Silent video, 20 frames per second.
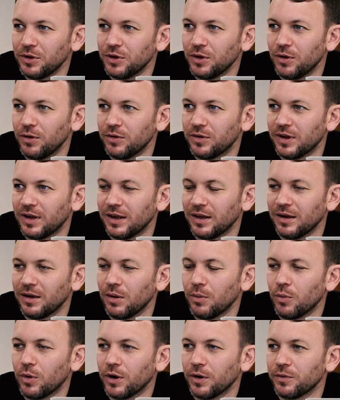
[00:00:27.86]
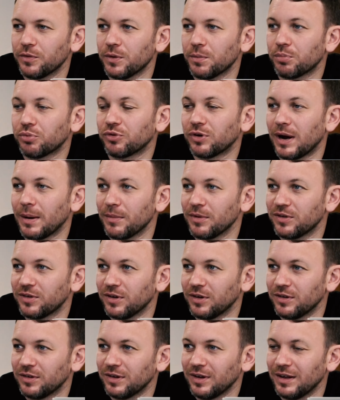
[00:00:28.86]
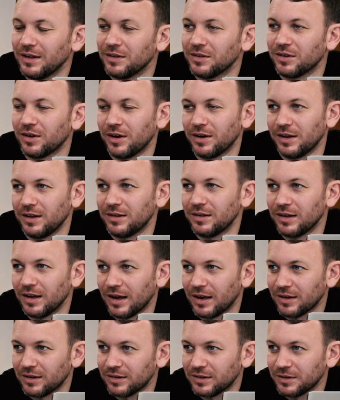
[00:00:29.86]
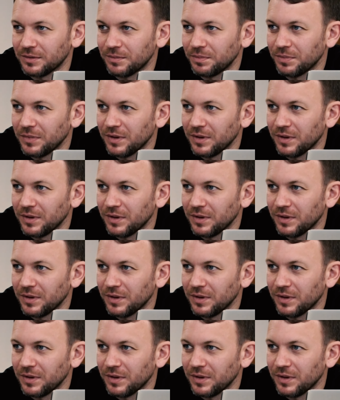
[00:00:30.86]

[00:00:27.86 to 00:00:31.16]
using one of the parameters inside ETS.